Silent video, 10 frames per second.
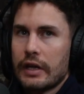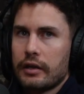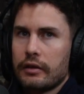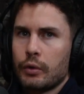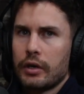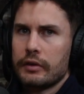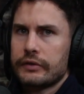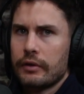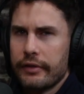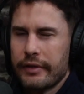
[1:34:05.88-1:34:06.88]
like what I was
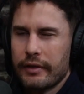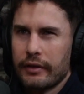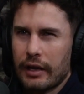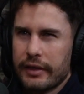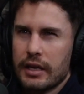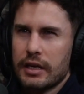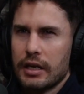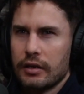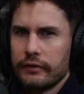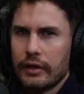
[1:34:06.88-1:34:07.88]
sort of like
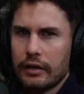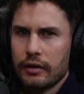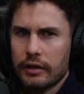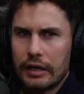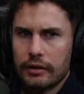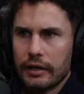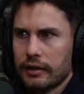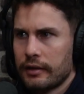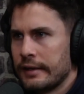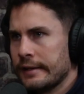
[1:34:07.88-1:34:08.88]
thinking of, like, okay,
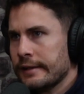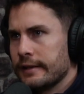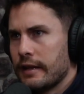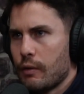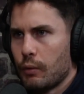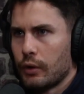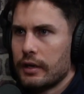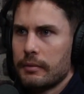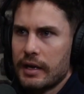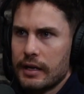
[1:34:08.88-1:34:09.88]
like if you wanted
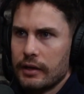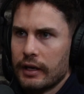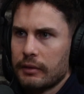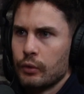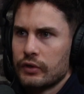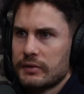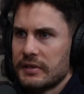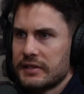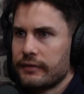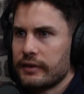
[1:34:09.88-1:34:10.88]
to be like more
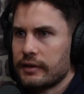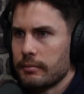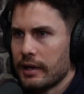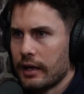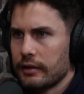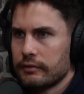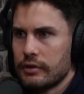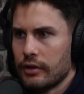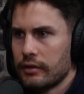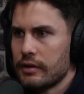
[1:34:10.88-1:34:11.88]
specific about
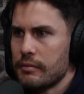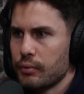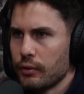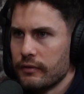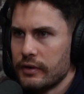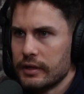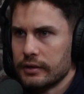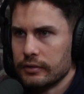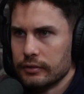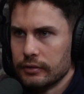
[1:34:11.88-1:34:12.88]
improving
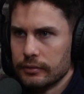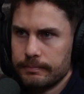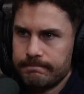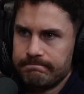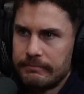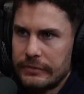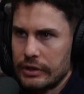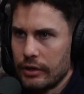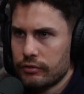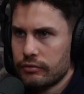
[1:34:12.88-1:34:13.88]
your
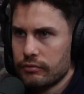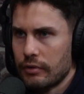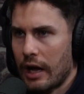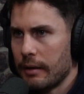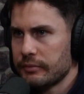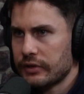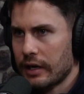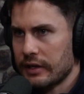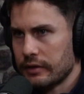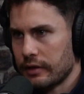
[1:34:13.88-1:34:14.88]
arm
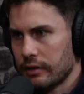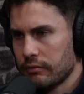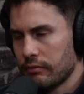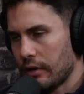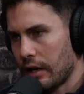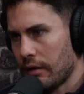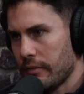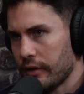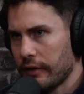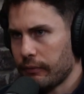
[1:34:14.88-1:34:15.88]
size and
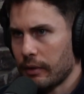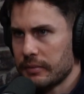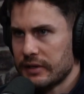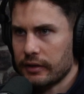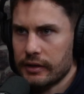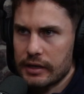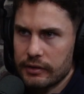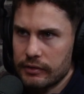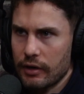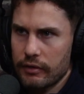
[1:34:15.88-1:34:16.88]
the left one particularly,
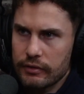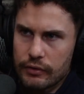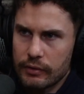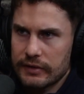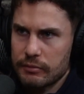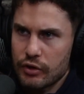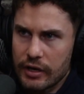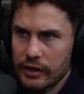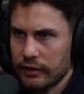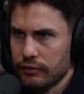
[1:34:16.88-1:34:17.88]
and doing some
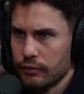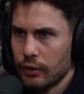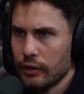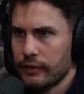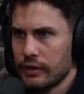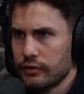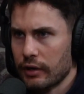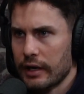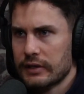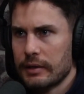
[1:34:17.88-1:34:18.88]
unilateral work for your
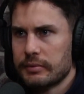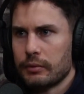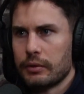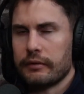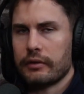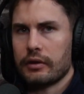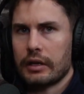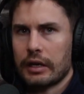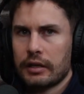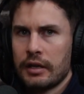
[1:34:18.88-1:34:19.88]
triceps or whatever,
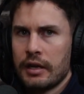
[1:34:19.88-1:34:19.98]
like